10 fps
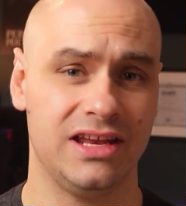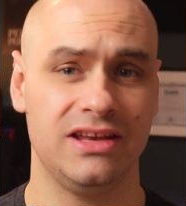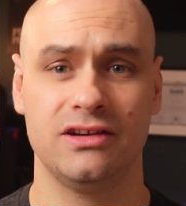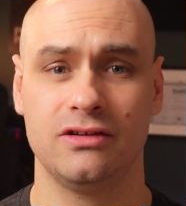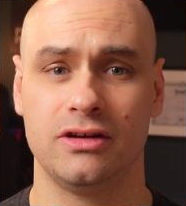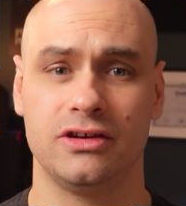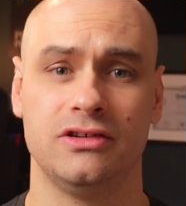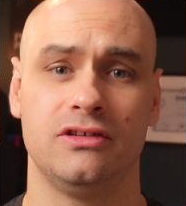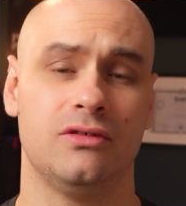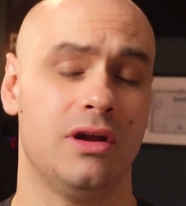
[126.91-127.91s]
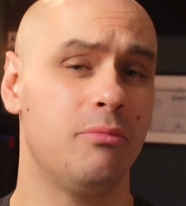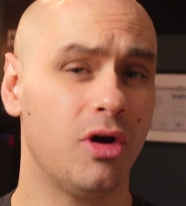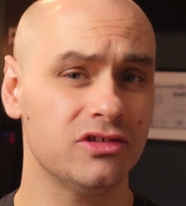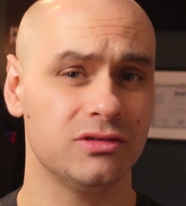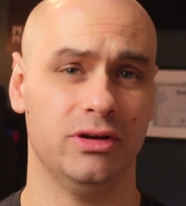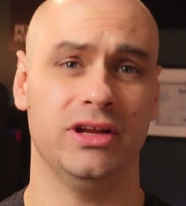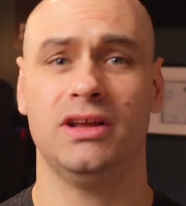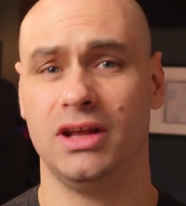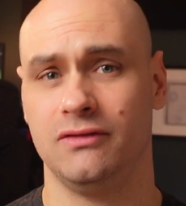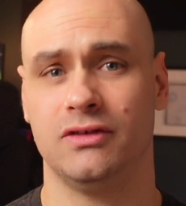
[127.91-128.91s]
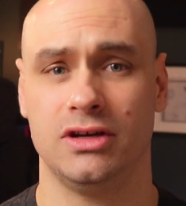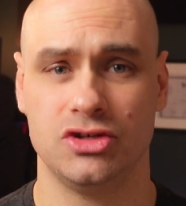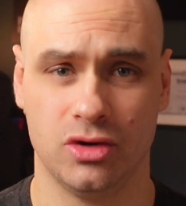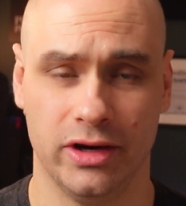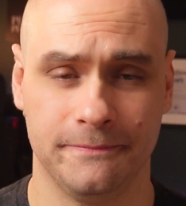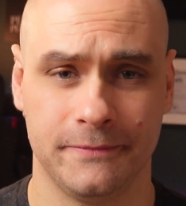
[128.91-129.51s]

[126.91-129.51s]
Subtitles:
easier to listen to and possibly even enjoy.